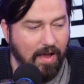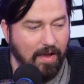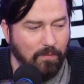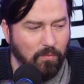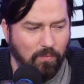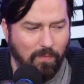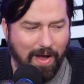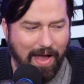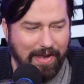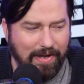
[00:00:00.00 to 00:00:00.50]

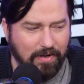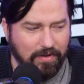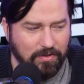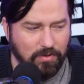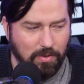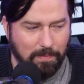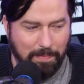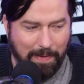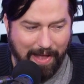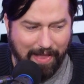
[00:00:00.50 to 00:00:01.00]
Why are you
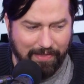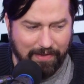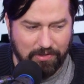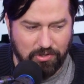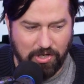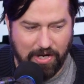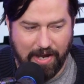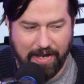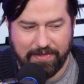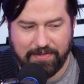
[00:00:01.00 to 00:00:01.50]

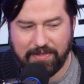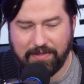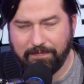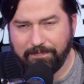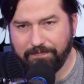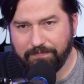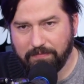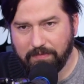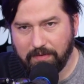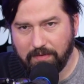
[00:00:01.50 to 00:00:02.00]

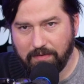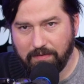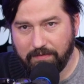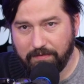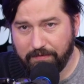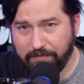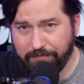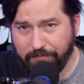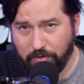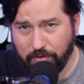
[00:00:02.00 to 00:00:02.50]
apologizing
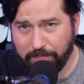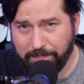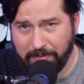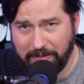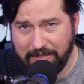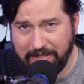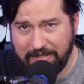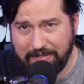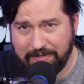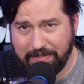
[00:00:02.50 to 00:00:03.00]
for
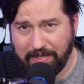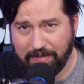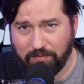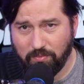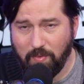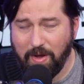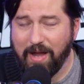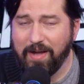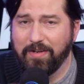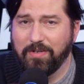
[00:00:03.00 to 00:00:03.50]
policing?
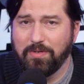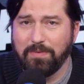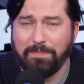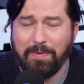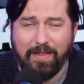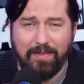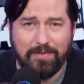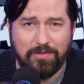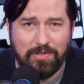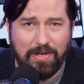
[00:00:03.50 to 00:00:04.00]
Why are you
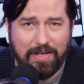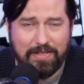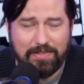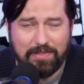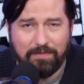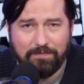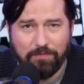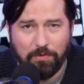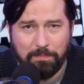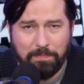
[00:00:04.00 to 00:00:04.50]

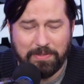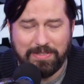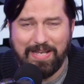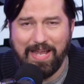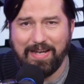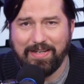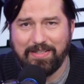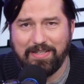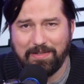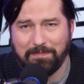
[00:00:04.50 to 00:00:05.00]
apologizing for
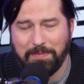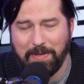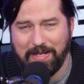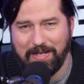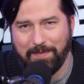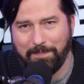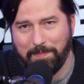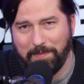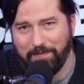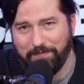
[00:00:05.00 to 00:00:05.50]
protecting
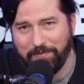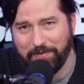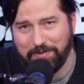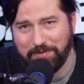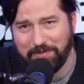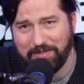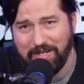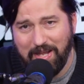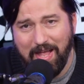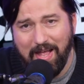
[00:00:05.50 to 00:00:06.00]
people for
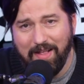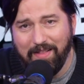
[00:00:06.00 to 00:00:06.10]
doing?